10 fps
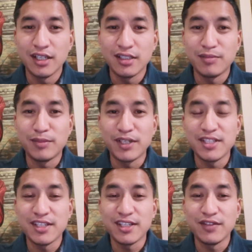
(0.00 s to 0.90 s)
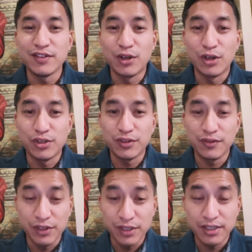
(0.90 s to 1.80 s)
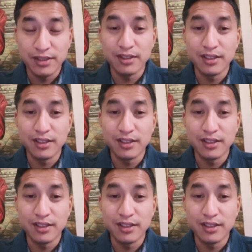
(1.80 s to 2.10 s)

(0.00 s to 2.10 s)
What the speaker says: some might say even controversial